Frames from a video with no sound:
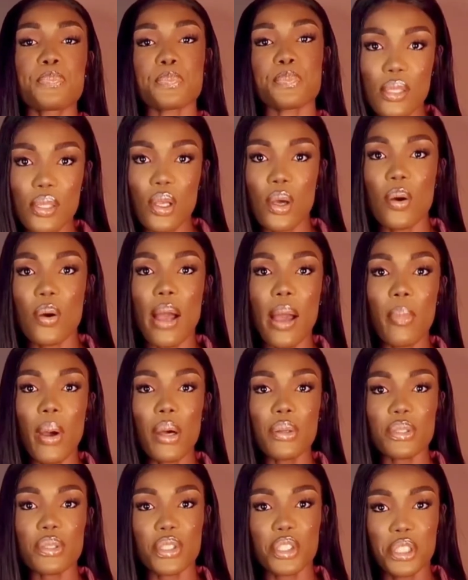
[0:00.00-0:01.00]
So
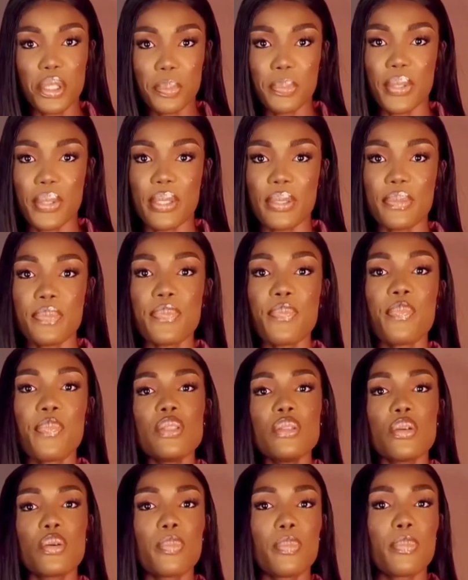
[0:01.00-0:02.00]
about shipping,
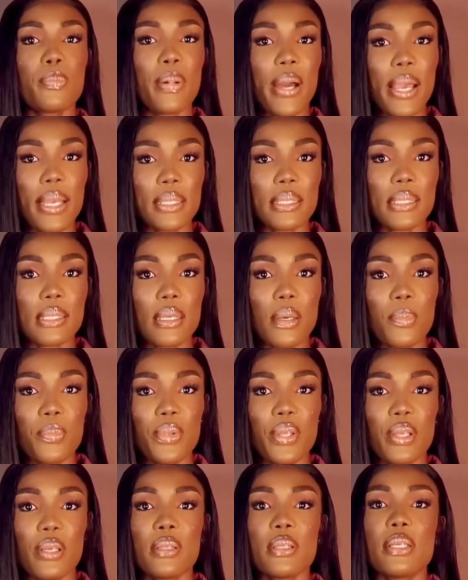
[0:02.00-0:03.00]
when you're buying
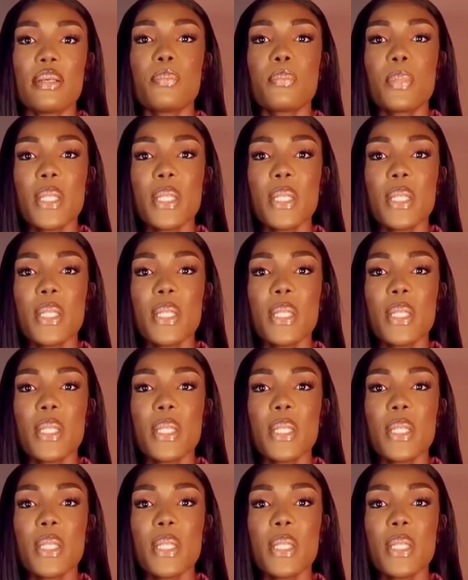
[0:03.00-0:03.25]
something,